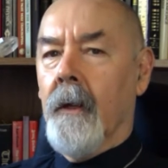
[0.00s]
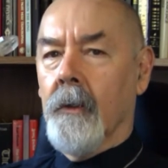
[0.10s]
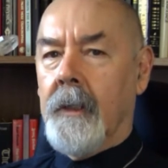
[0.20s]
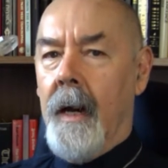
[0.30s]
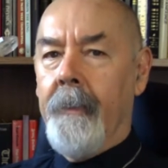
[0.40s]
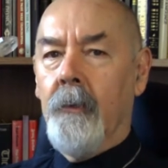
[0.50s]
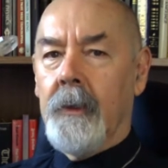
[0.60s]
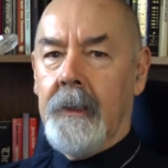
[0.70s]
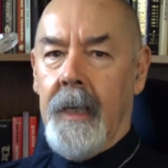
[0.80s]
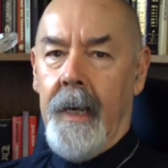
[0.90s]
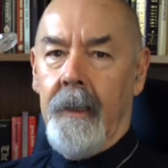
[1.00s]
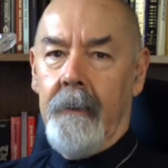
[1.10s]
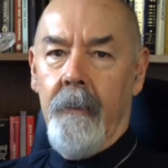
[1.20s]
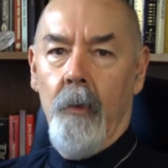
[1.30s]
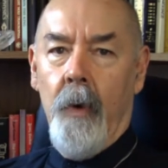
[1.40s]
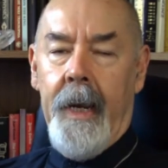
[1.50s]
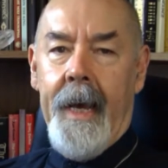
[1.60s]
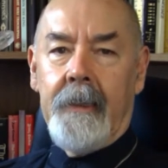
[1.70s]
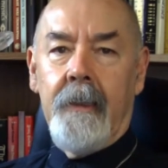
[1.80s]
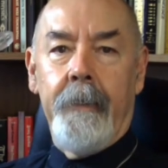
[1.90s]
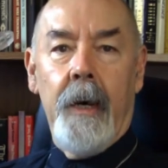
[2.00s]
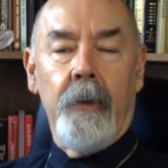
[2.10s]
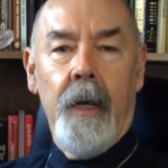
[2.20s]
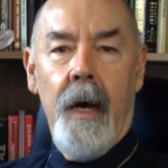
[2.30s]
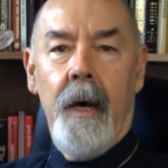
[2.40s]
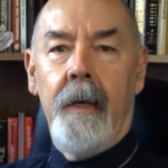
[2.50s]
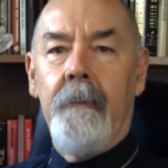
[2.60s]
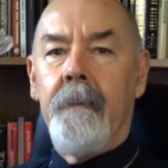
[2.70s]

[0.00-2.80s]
Gautama was silent when asked about God